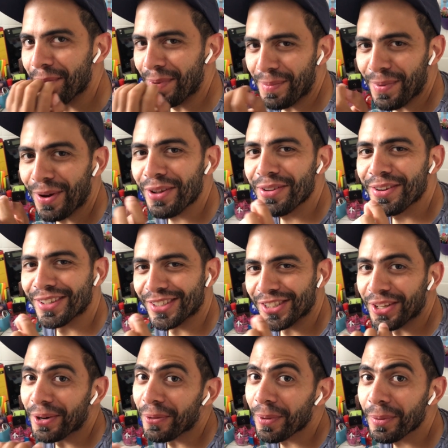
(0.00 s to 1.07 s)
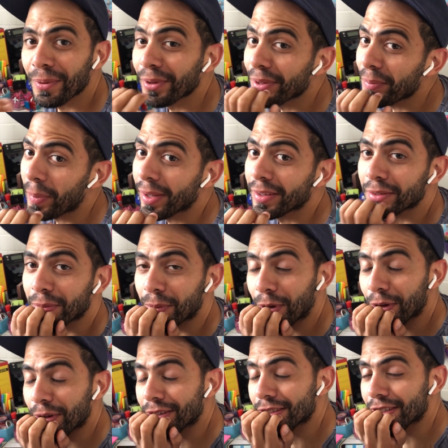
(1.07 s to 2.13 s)
What do you consider weird? Well, it depends. What do
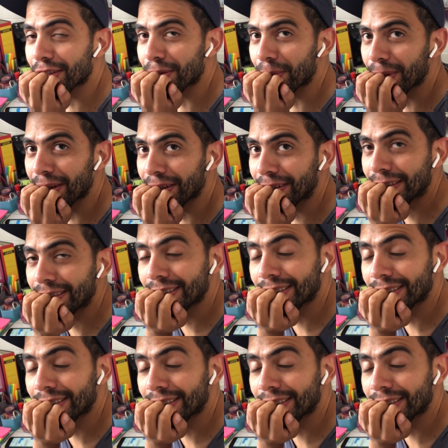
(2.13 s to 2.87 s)
you consider weird?